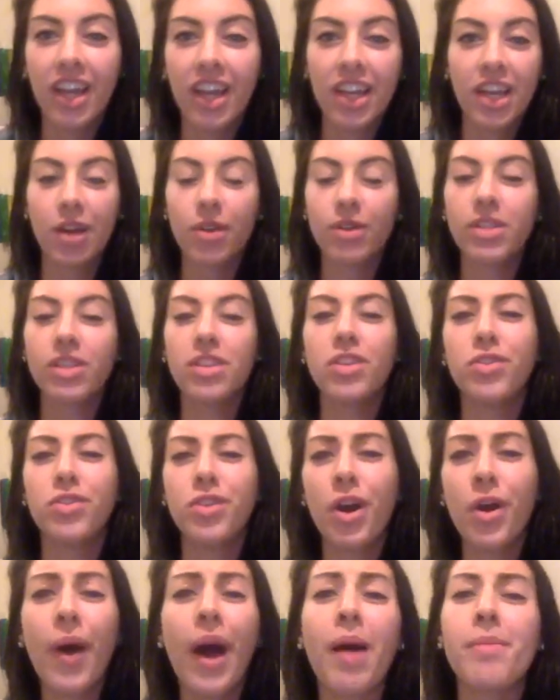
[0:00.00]
You
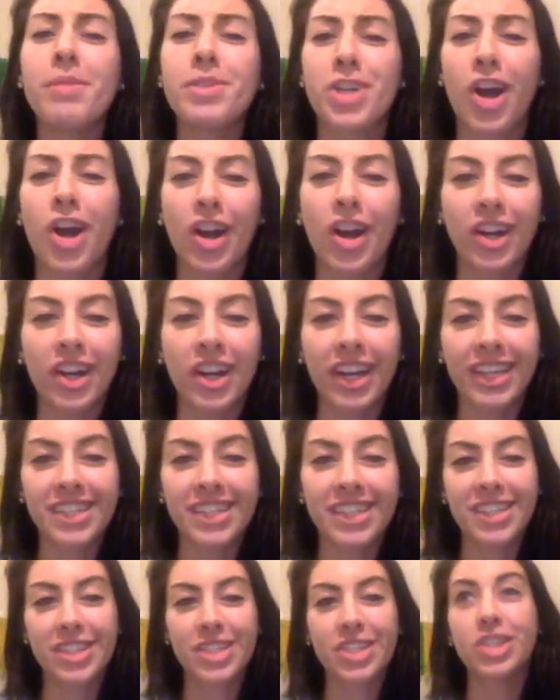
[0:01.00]
know how much harder it
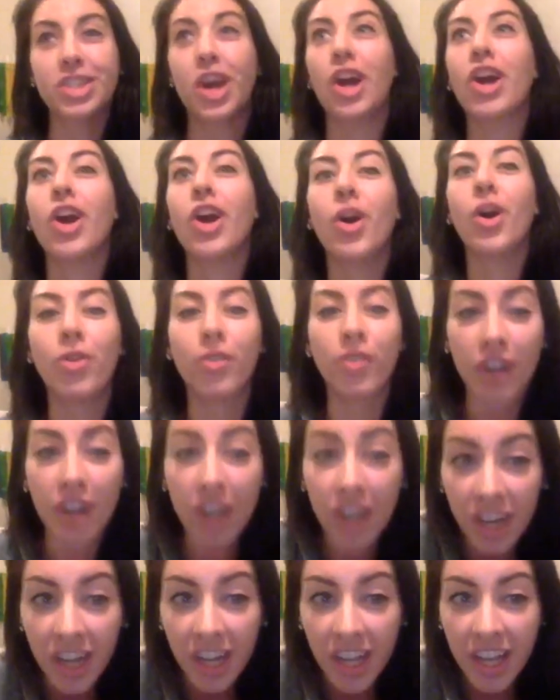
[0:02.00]
is to start
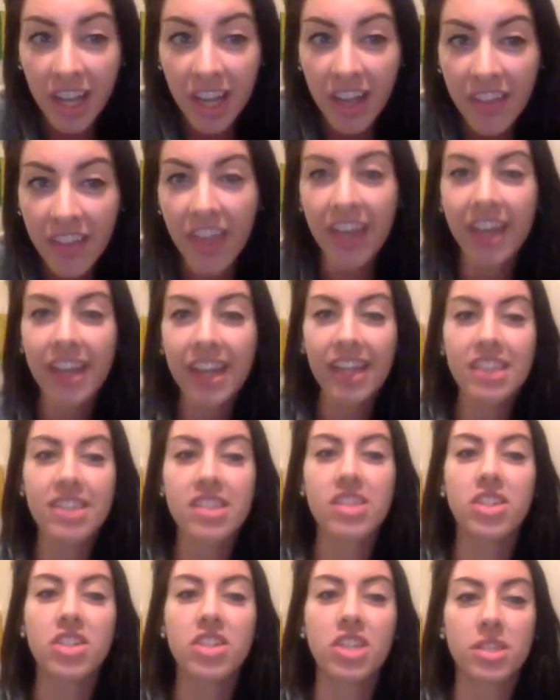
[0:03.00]
over than it
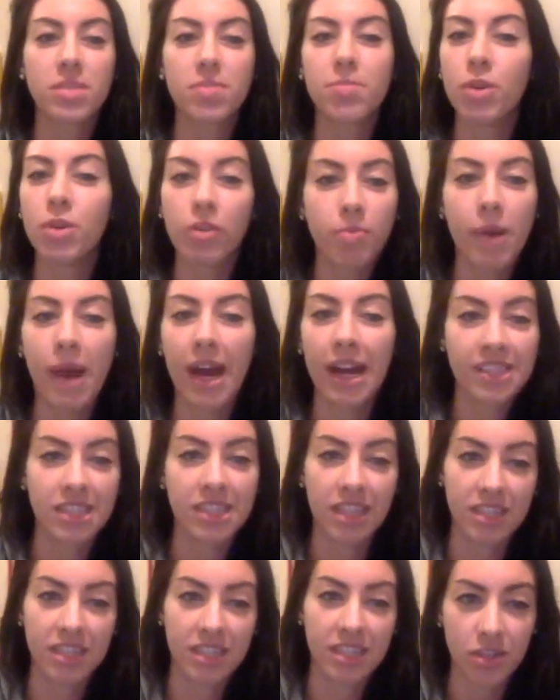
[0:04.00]
is to just move past
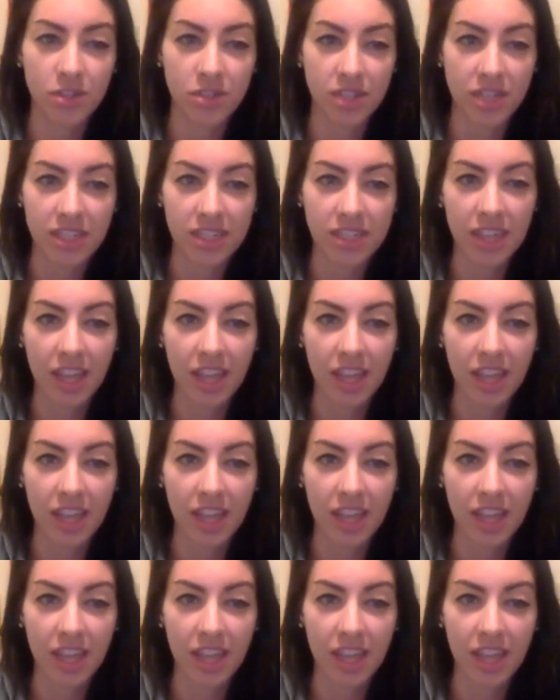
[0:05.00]
the excuses.